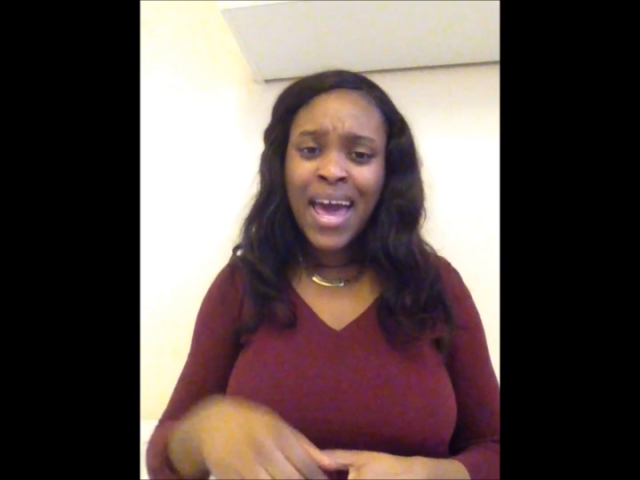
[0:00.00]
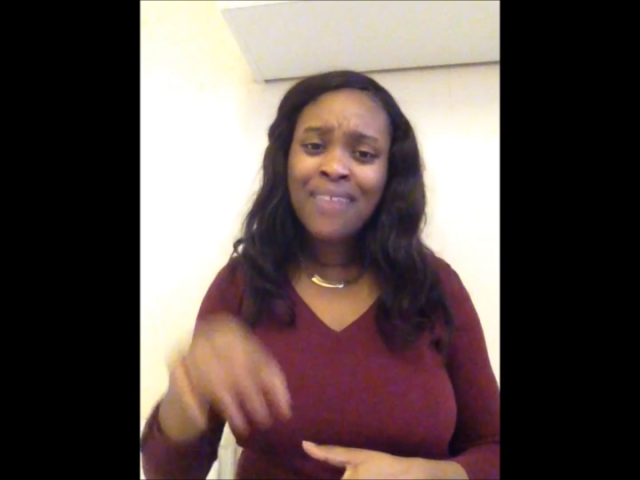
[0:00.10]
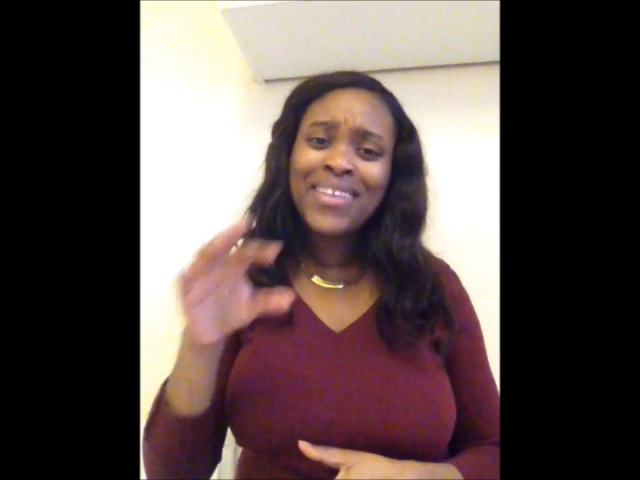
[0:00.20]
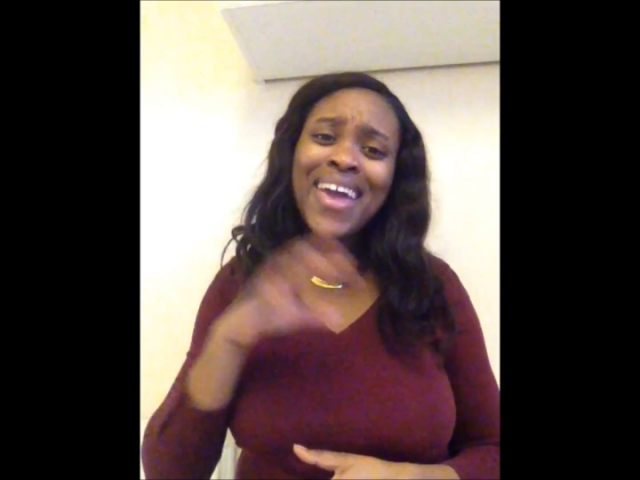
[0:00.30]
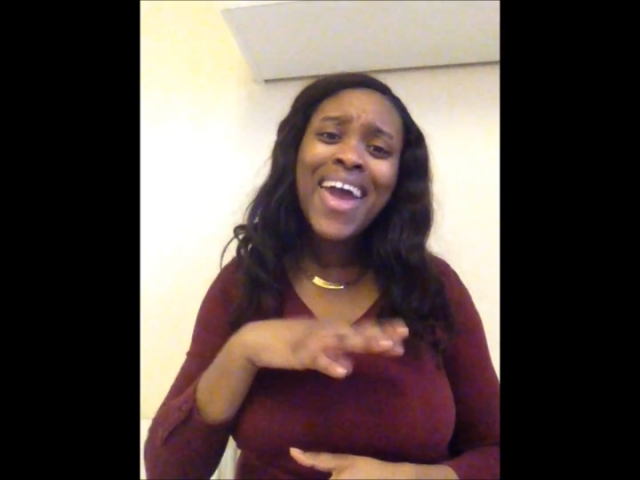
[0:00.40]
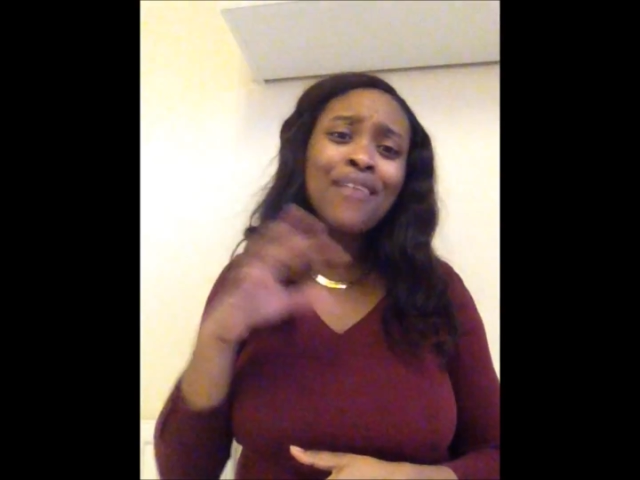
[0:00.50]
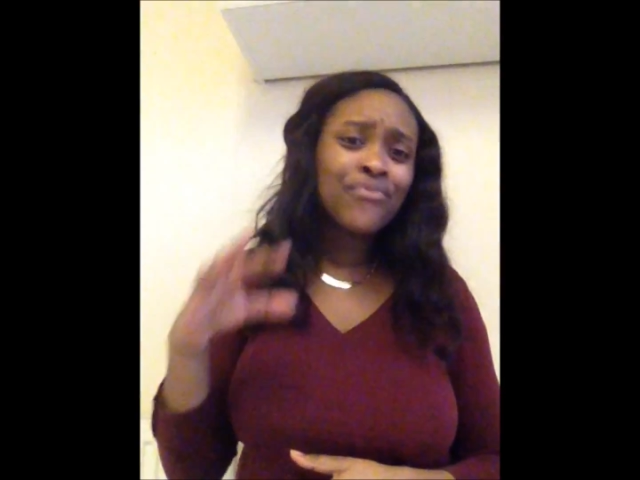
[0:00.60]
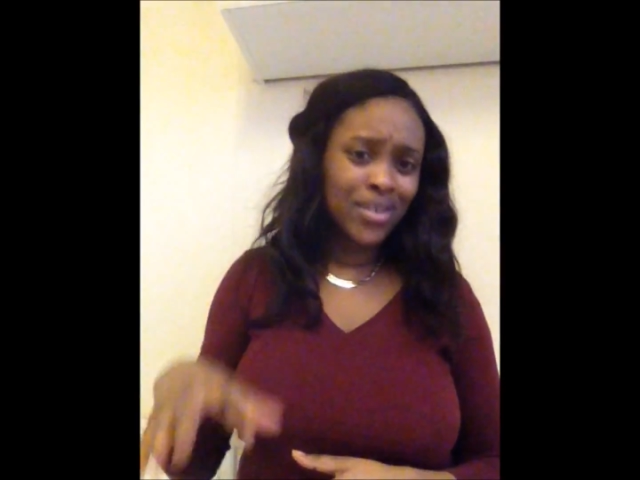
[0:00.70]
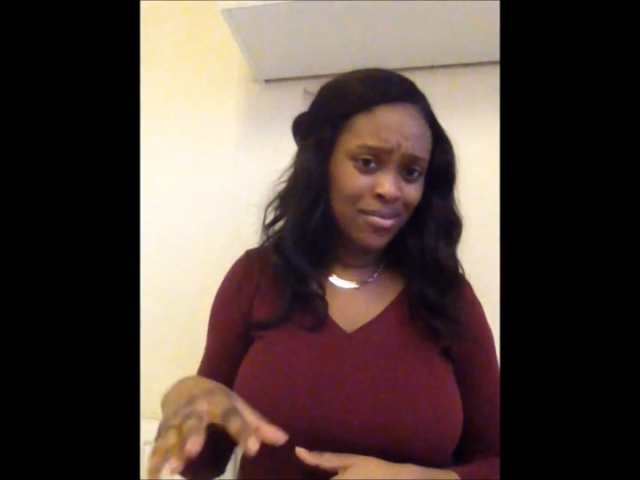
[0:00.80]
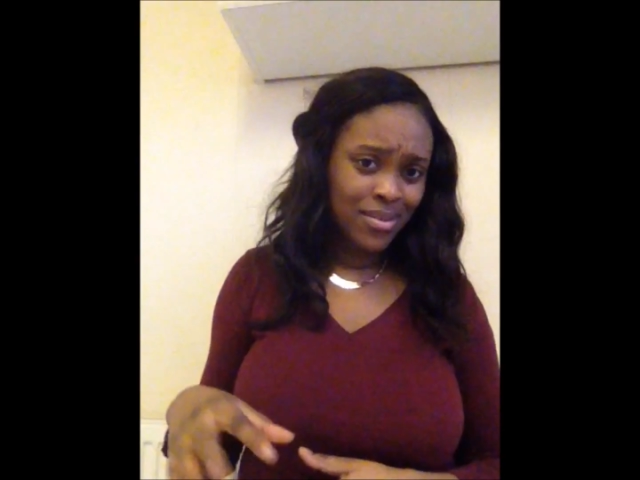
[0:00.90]
Have they ever
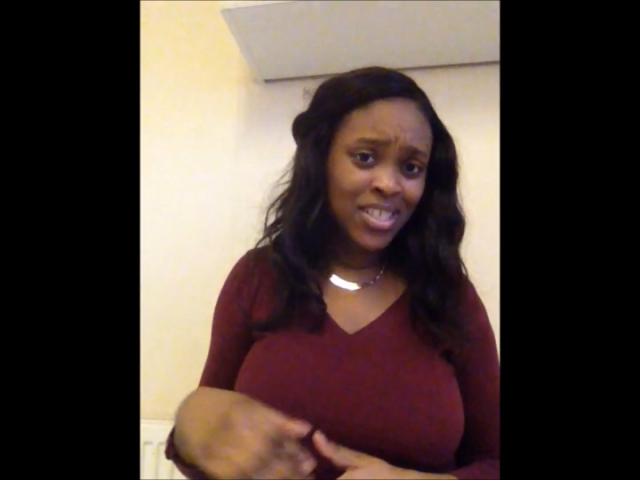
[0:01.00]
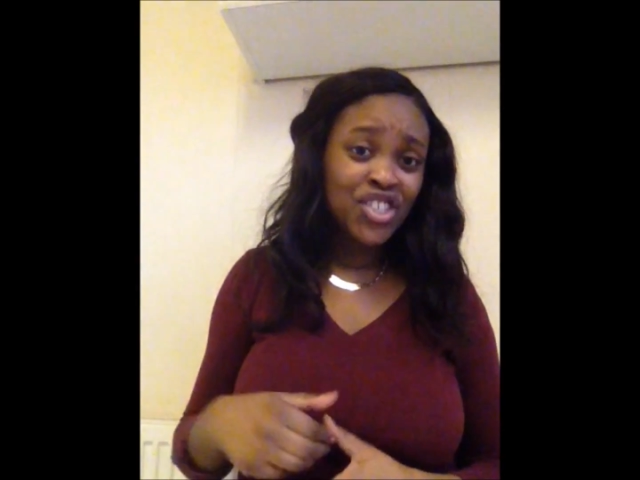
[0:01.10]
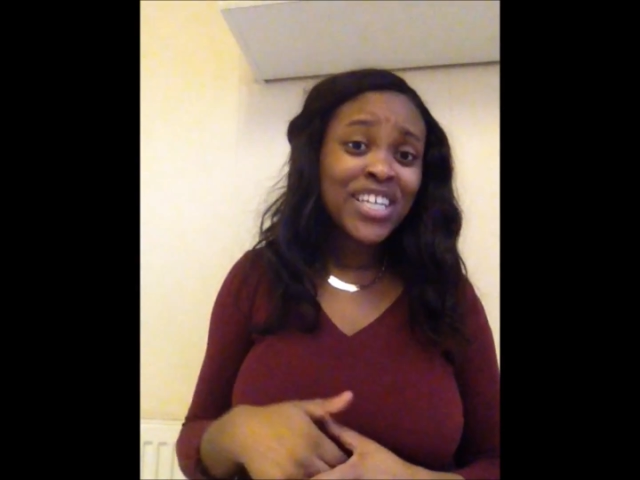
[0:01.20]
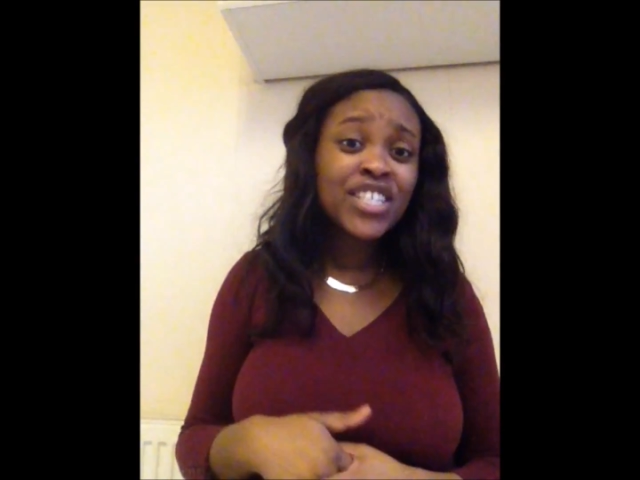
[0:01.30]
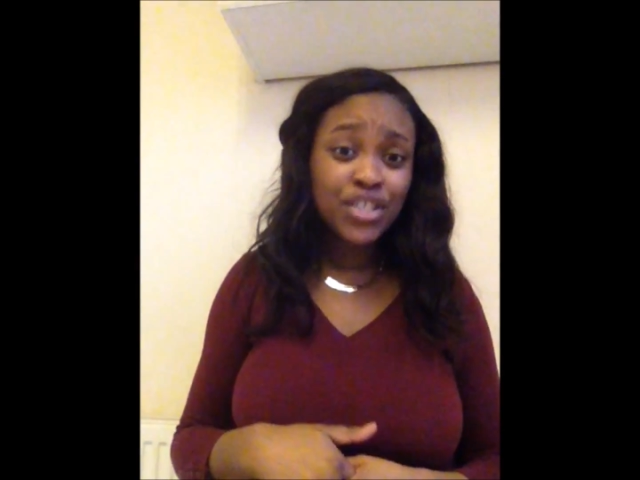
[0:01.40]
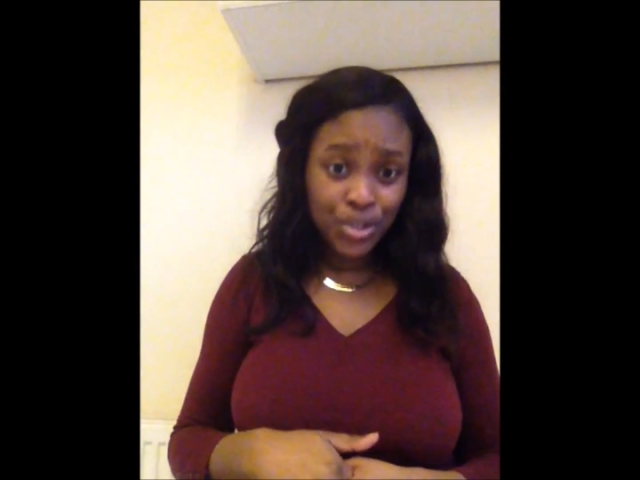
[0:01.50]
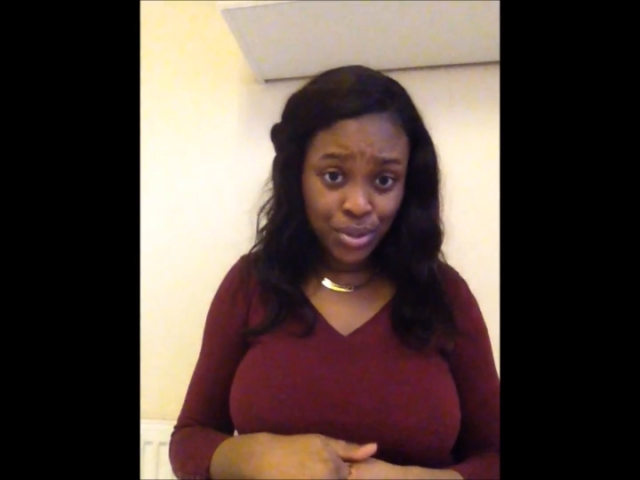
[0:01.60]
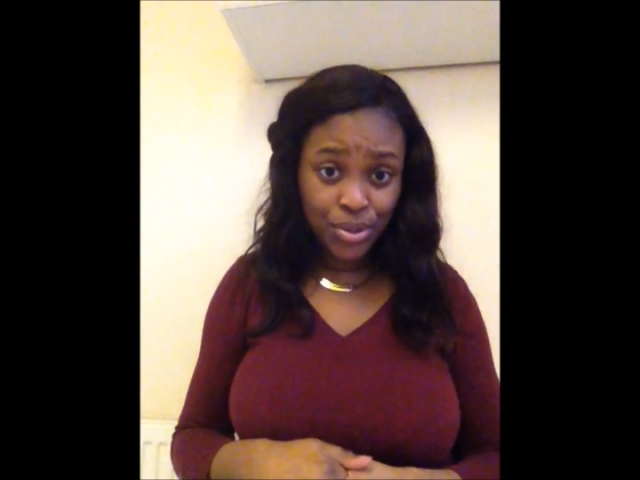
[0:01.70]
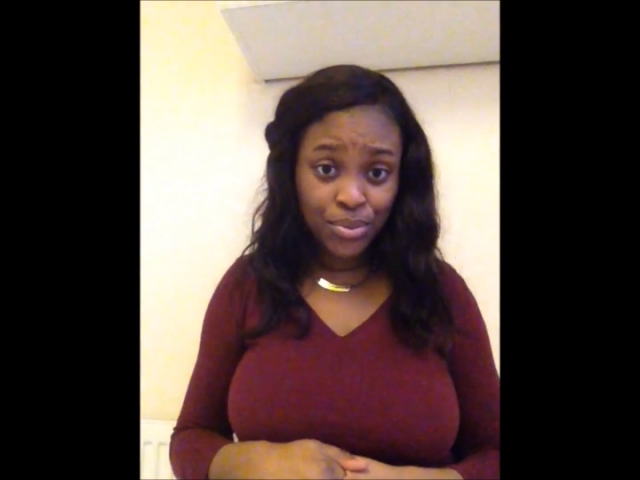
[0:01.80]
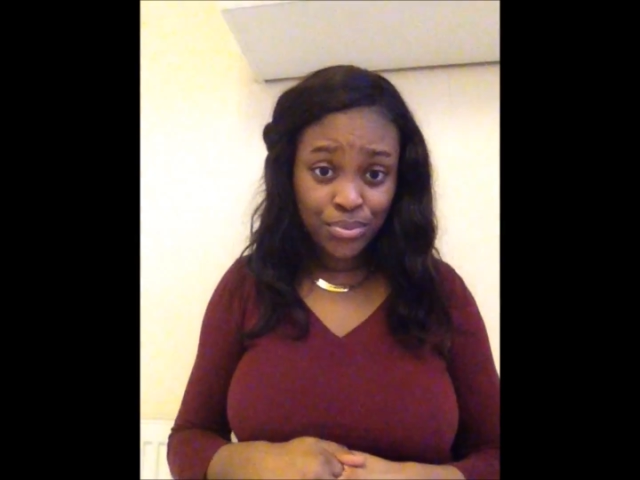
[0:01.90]
suggested to
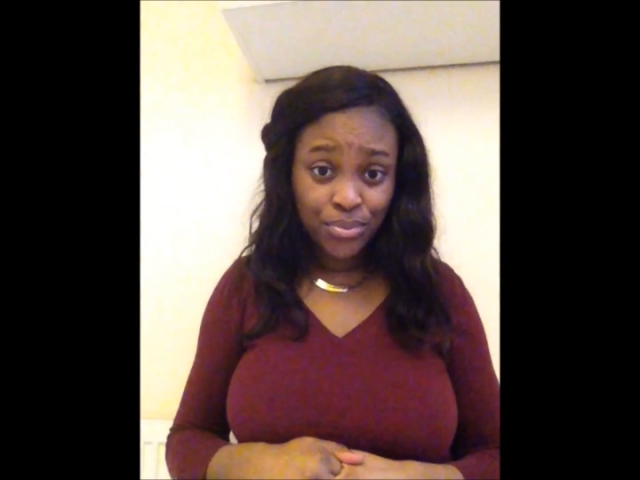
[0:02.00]
you